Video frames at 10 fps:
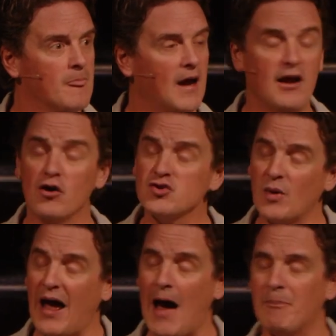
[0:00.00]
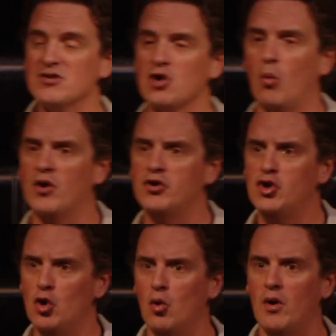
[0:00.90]
And here's what happens, though, when
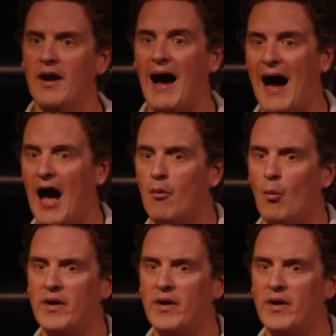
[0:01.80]
you and I, when